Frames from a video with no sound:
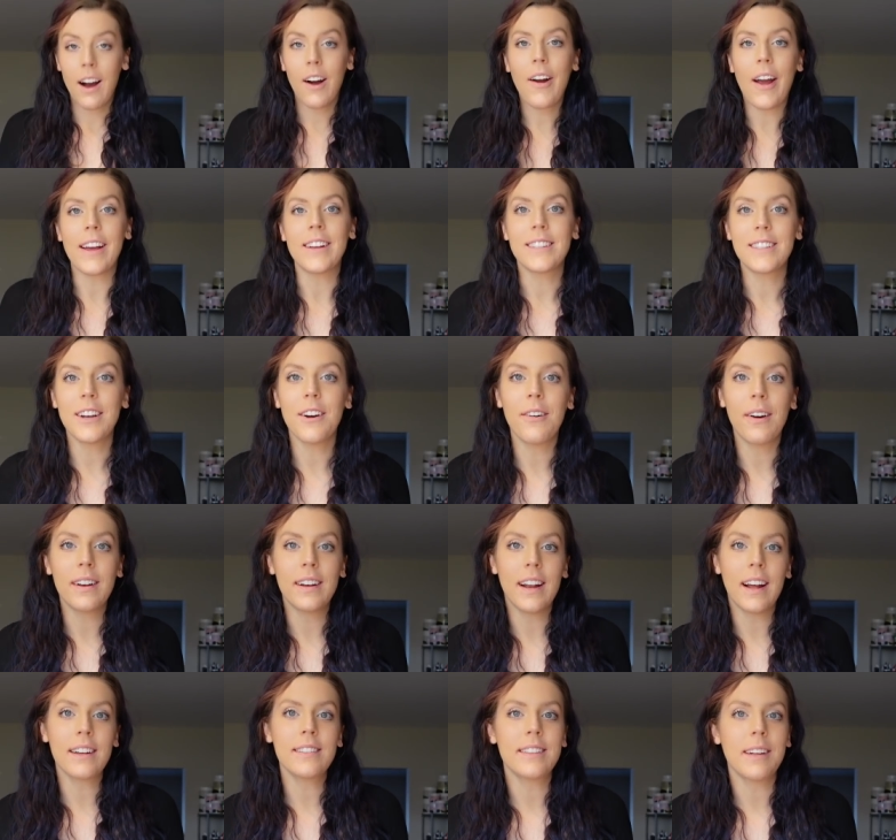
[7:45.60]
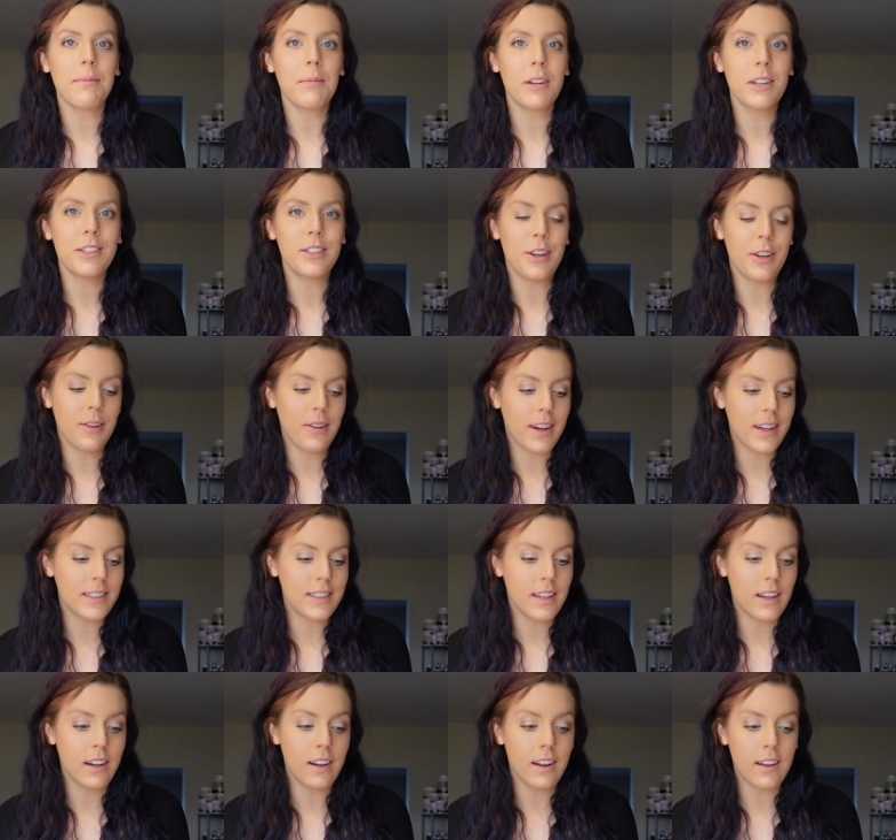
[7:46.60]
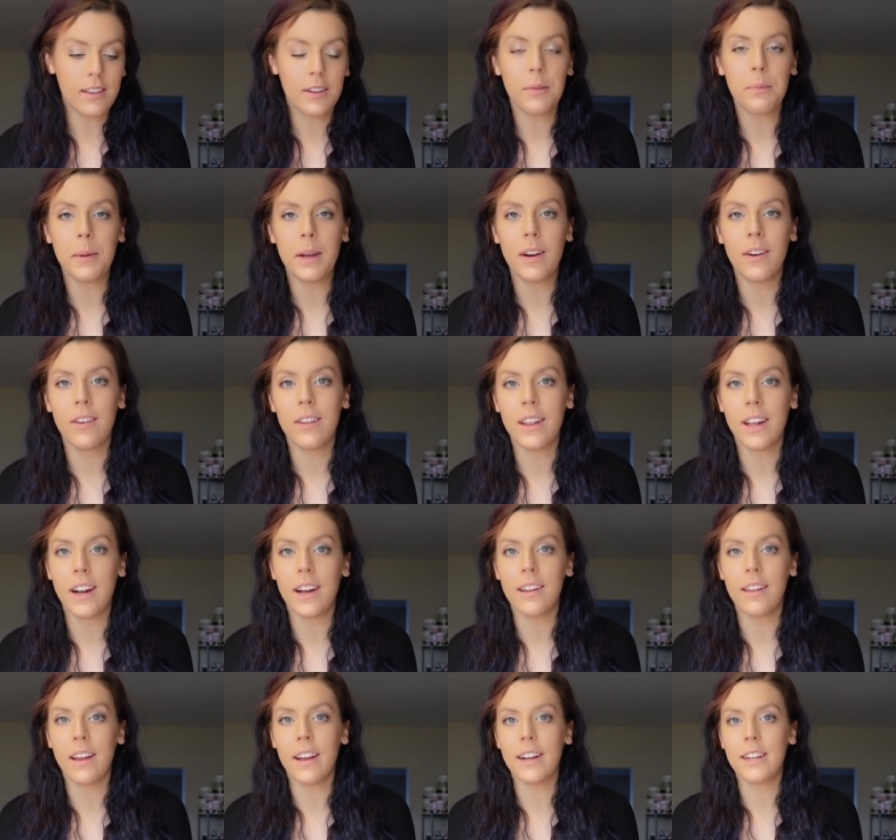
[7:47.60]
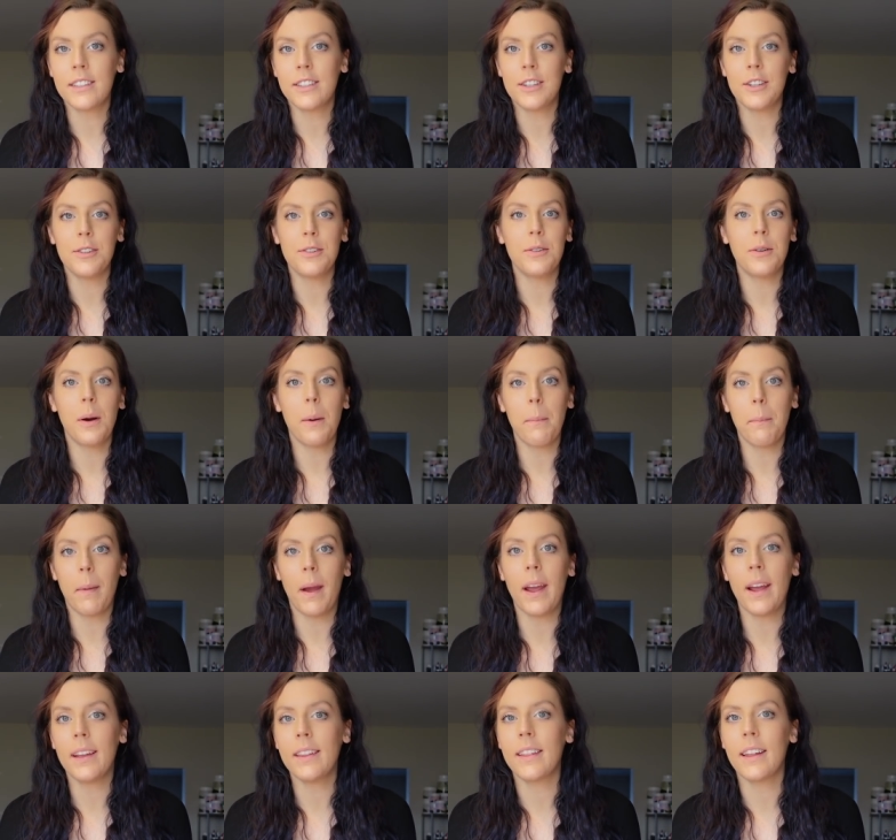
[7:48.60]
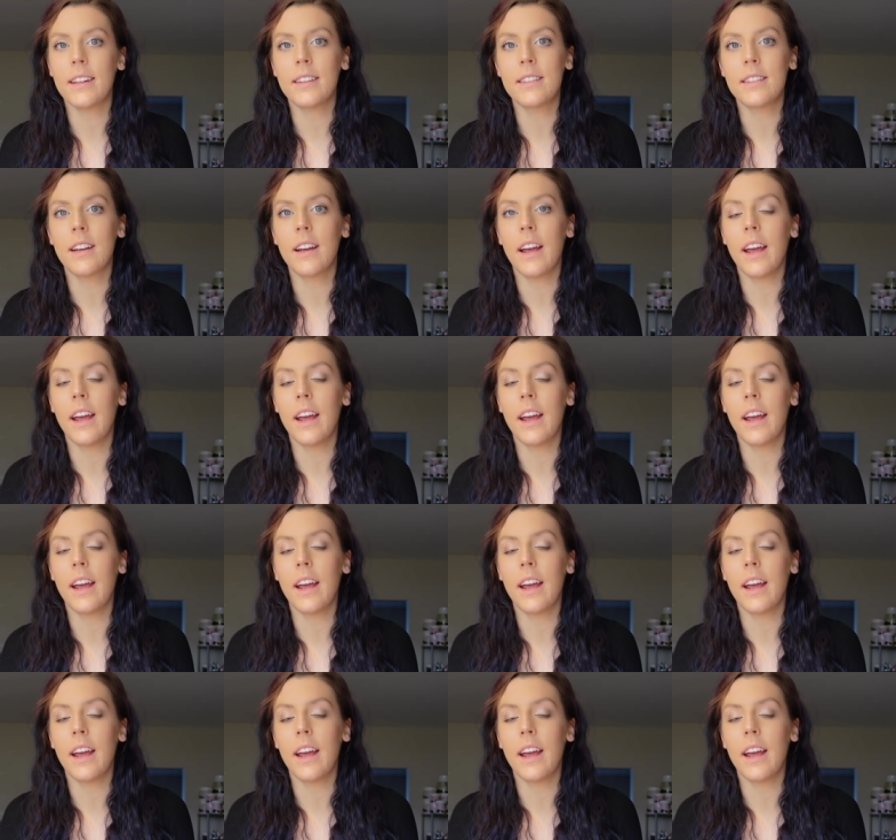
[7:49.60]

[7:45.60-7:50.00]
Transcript: Okay, so next I'm gonna show you guys another meal that I like to make that's